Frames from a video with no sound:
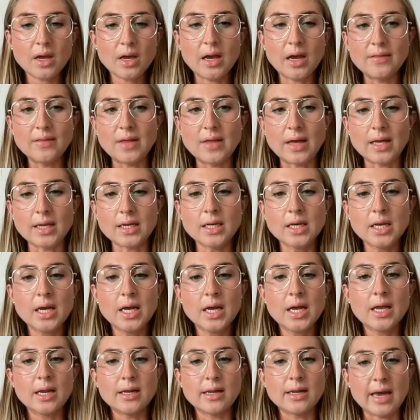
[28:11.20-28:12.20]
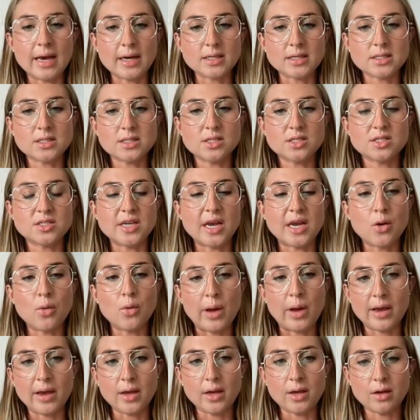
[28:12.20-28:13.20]
And then next, stay
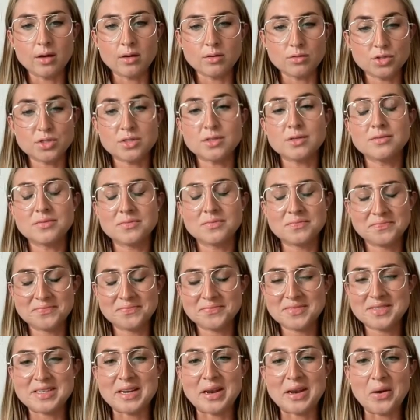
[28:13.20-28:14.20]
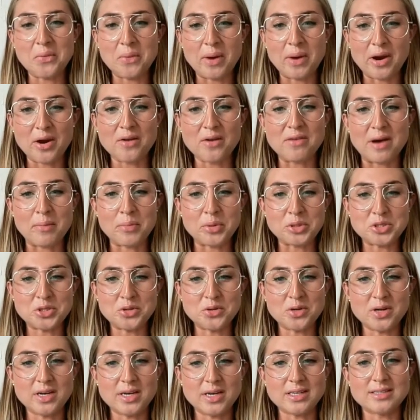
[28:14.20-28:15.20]
aware of
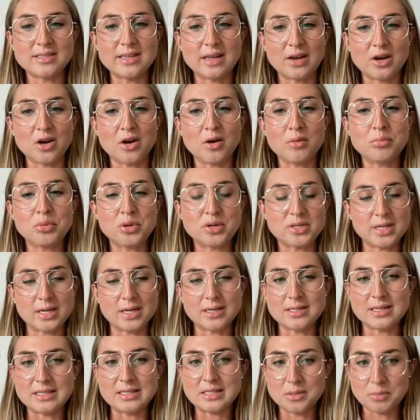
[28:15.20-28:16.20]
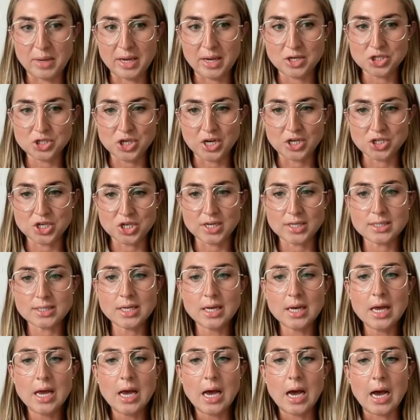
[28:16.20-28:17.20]
opportunities that are presented to make changes.
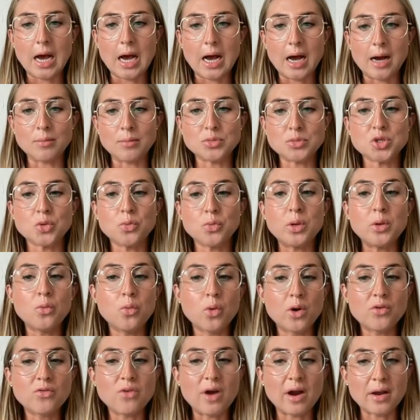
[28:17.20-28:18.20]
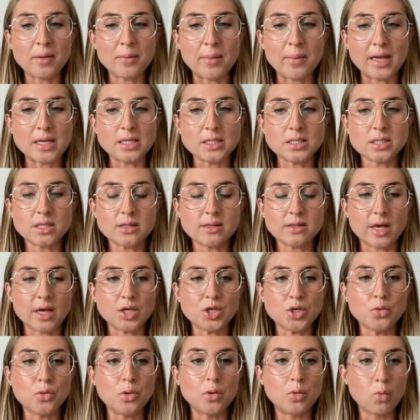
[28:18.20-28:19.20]
So we would recommend that
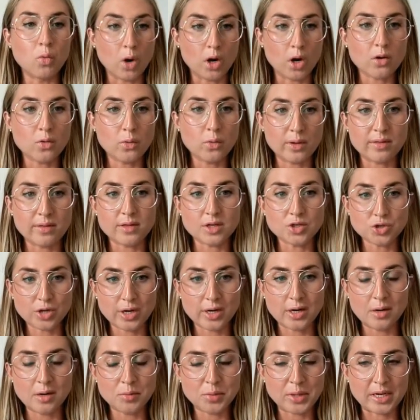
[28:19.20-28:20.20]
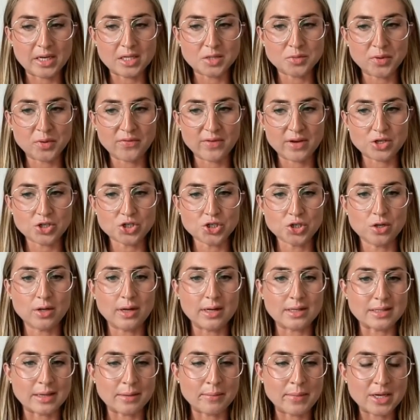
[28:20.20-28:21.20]
you would work with a trade compliance professional,
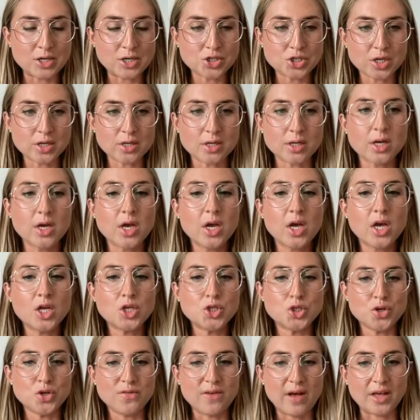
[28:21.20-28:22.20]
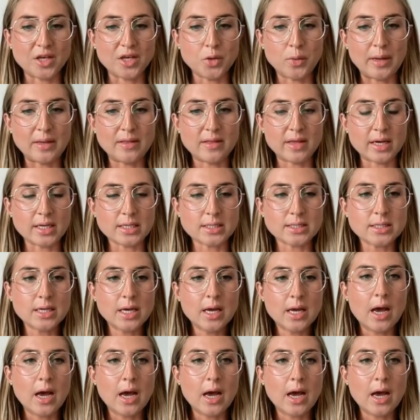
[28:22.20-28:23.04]
as I mentioned, to evaluate this.